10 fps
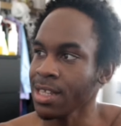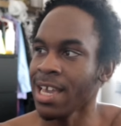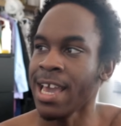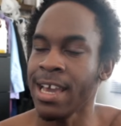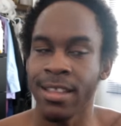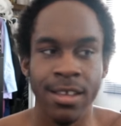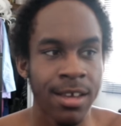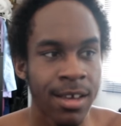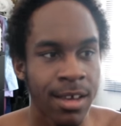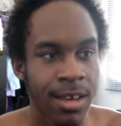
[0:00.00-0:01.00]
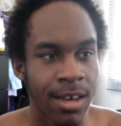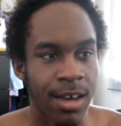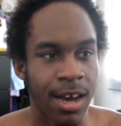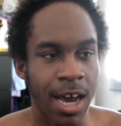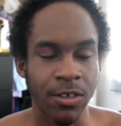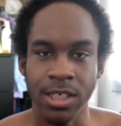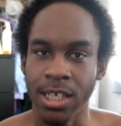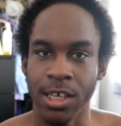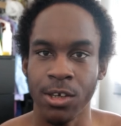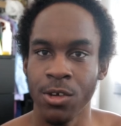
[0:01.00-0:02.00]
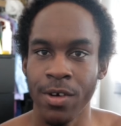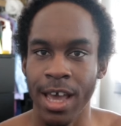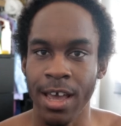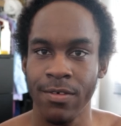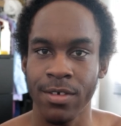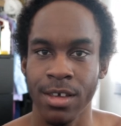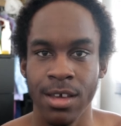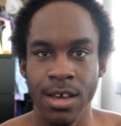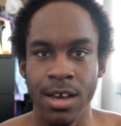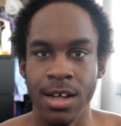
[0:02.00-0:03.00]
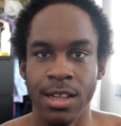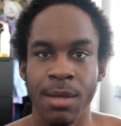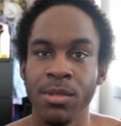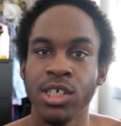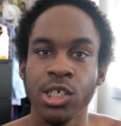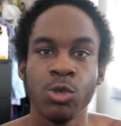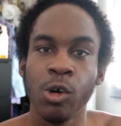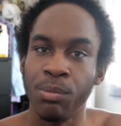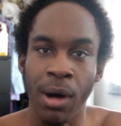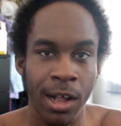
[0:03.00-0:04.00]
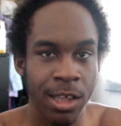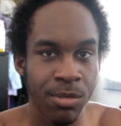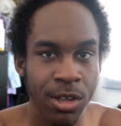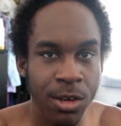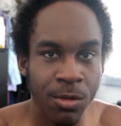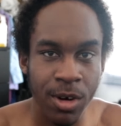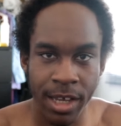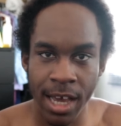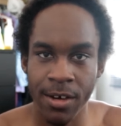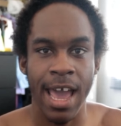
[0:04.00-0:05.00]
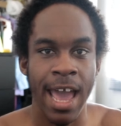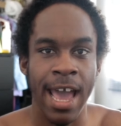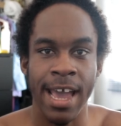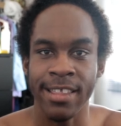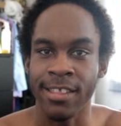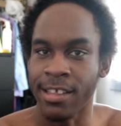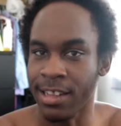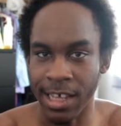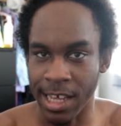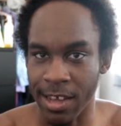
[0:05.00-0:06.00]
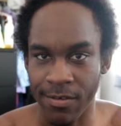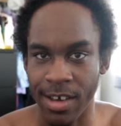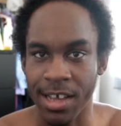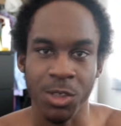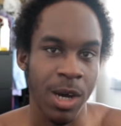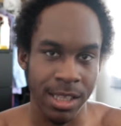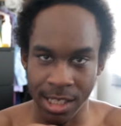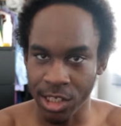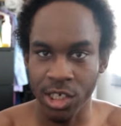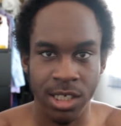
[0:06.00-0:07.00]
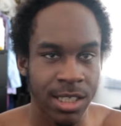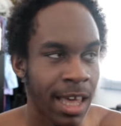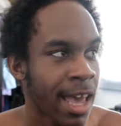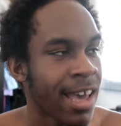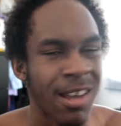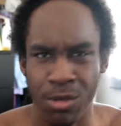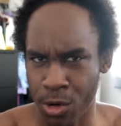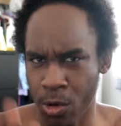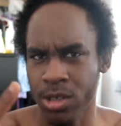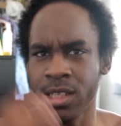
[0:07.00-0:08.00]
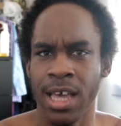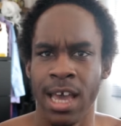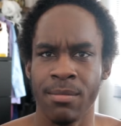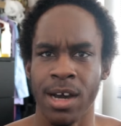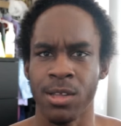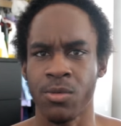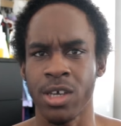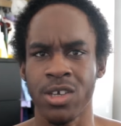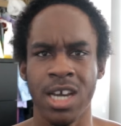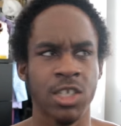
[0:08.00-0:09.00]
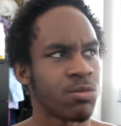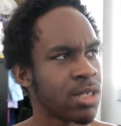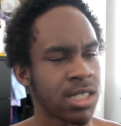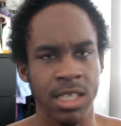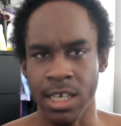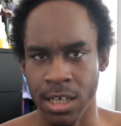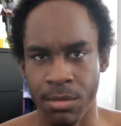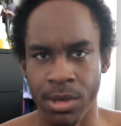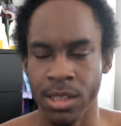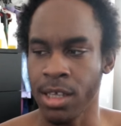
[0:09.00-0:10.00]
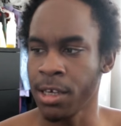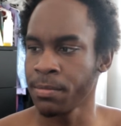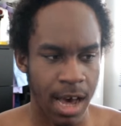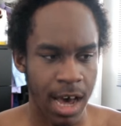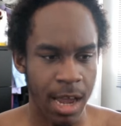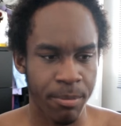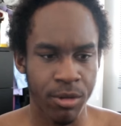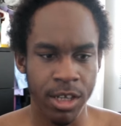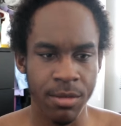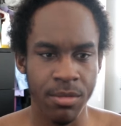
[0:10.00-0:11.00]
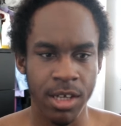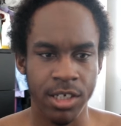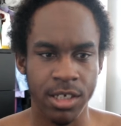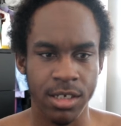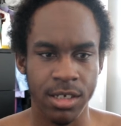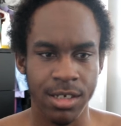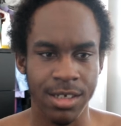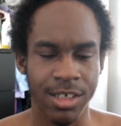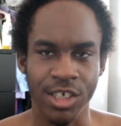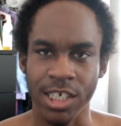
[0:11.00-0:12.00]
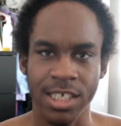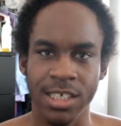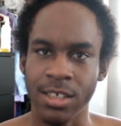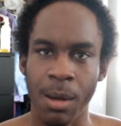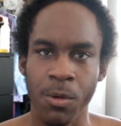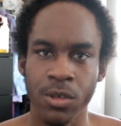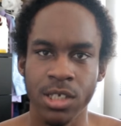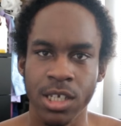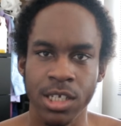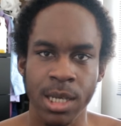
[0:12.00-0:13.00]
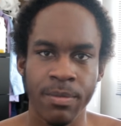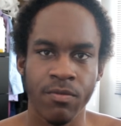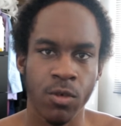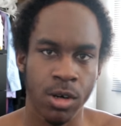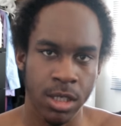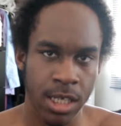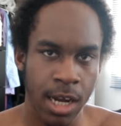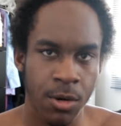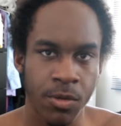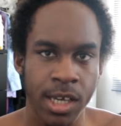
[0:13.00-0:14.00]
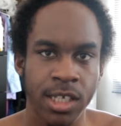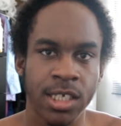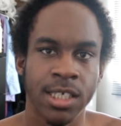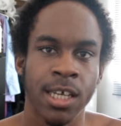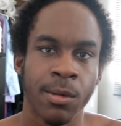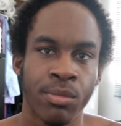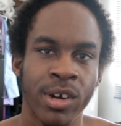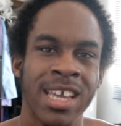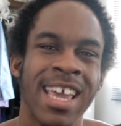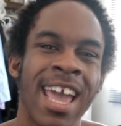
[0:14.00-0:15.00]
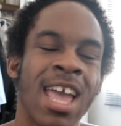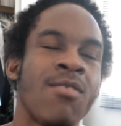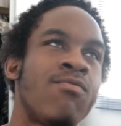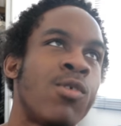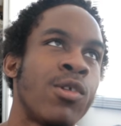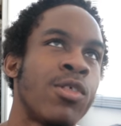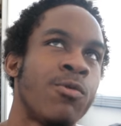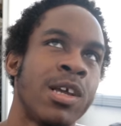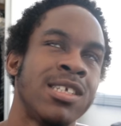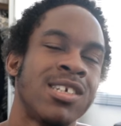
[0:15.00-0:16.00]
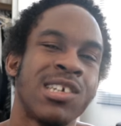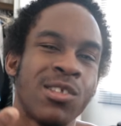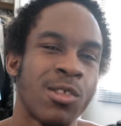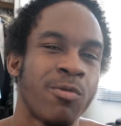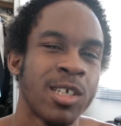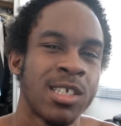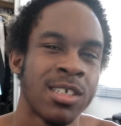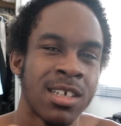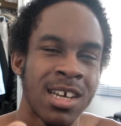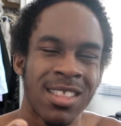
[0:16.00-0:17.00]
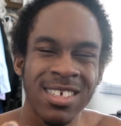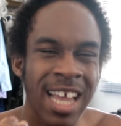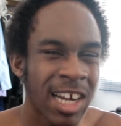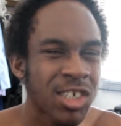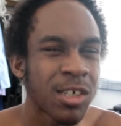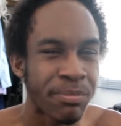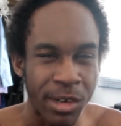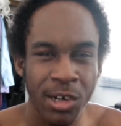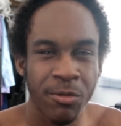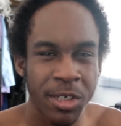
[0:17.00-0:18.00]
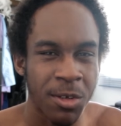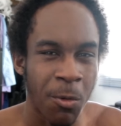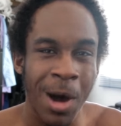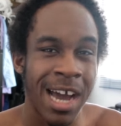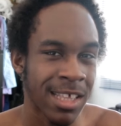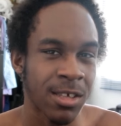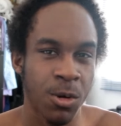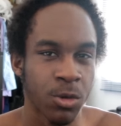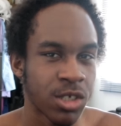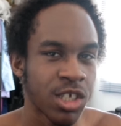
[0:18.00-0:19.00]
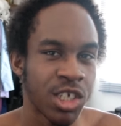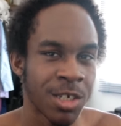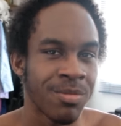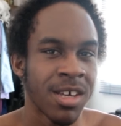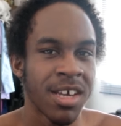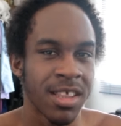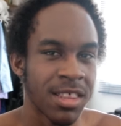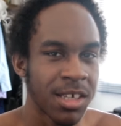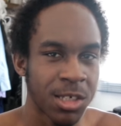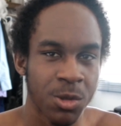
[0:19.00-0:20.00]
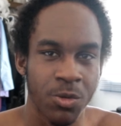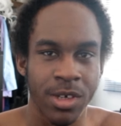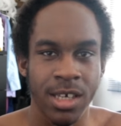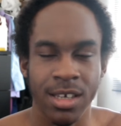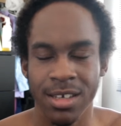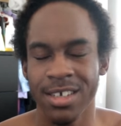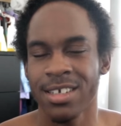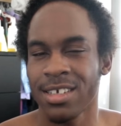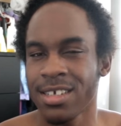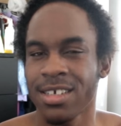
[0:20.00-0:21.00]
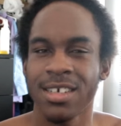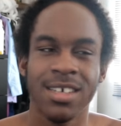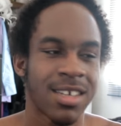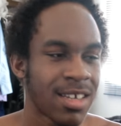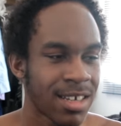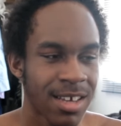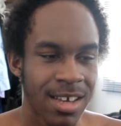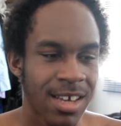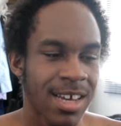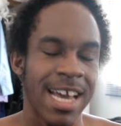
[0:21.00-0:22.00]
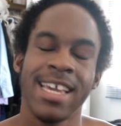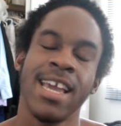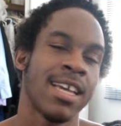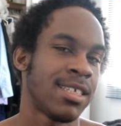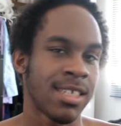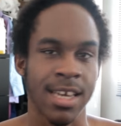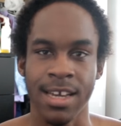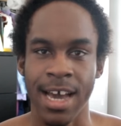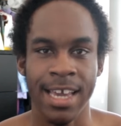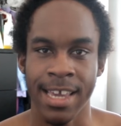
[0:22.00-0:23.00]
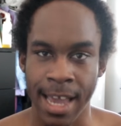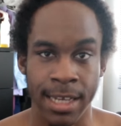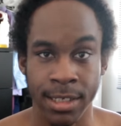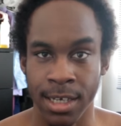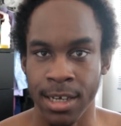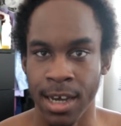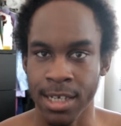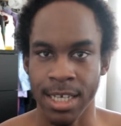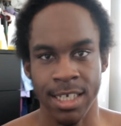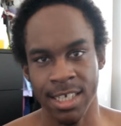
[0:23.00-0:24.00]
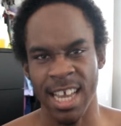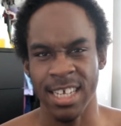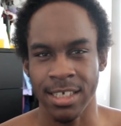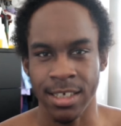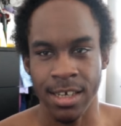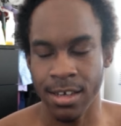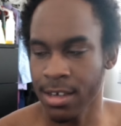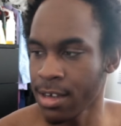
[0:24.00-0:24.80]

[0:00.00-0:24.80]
And I was just like, you know what, F it let me just do a bodybuilding workout and leave. So I did just that. I recorded that, by the way. You guys should be seeing it on Monday. I pretty much just stopped going to the gym for an entire week just to take a break and for another reason. There's another reason, there's actually a bigger reason why I didn't go to the gym this week. It, uh, I can't say it, I can't say it guys, I just can't say it.